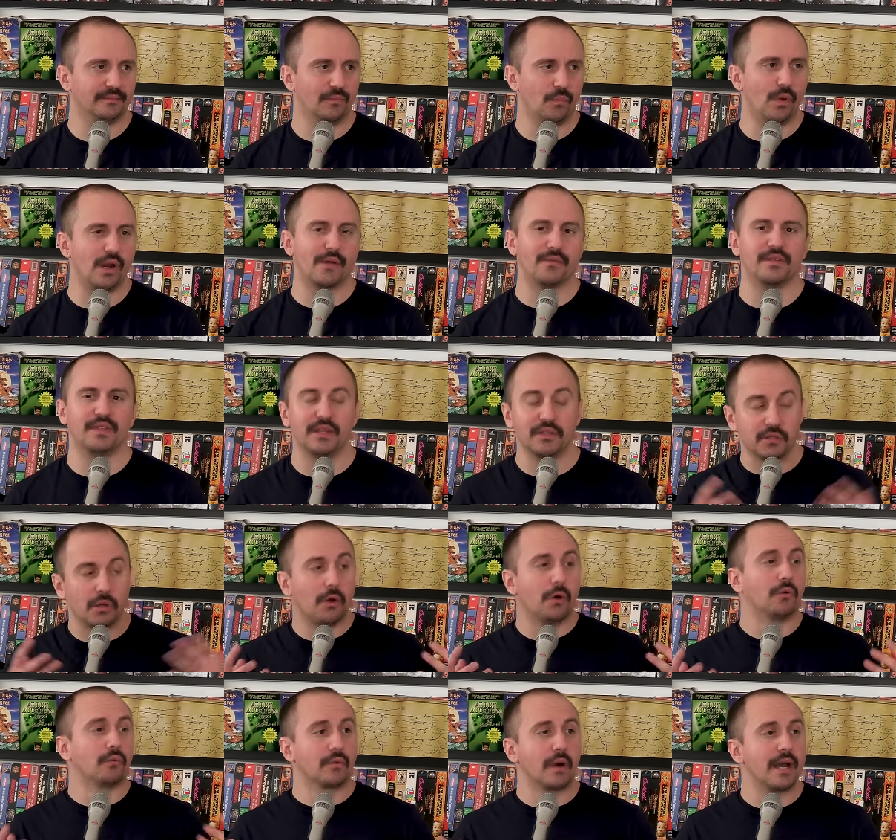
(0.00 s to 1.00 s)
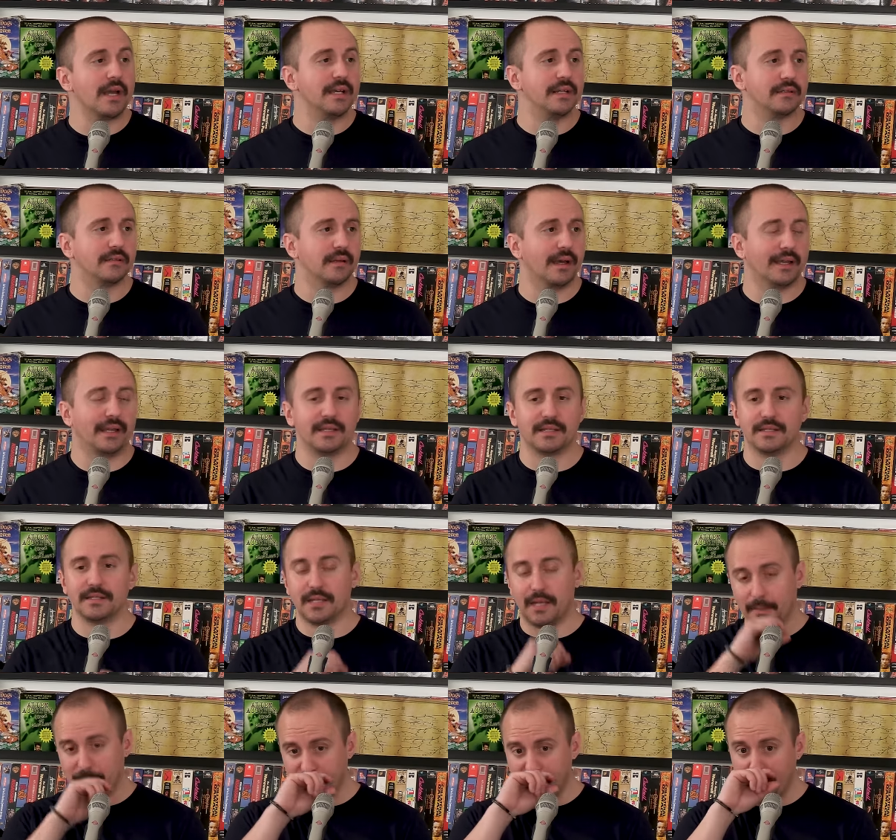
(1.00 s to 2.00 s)
When everything's all right. I guess in
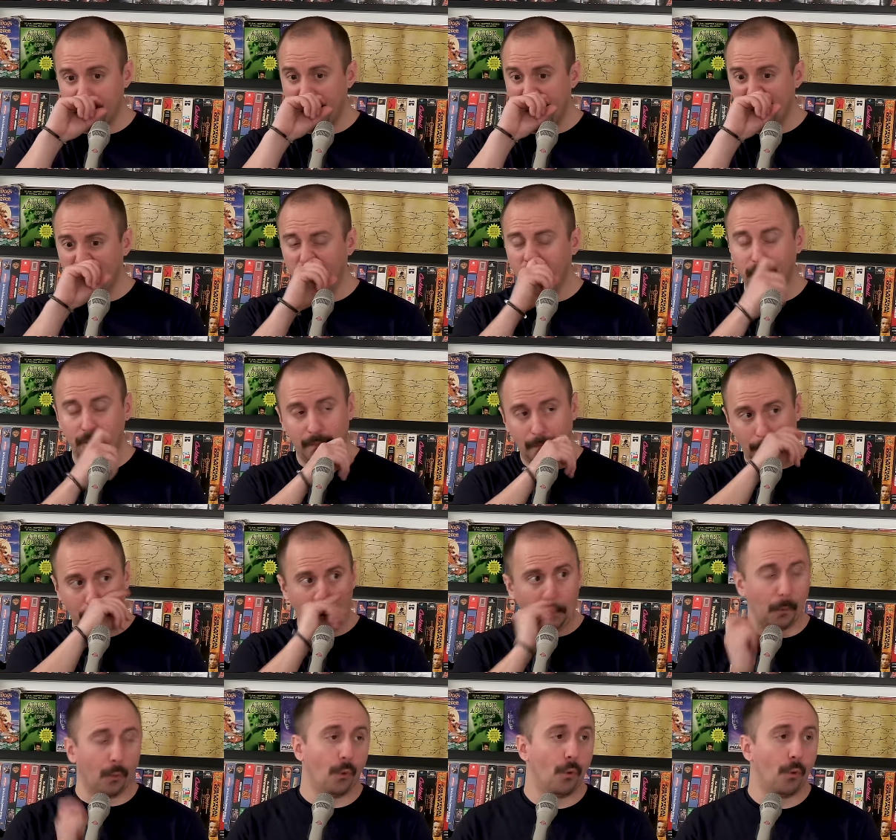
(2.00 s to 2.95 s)
times of battle or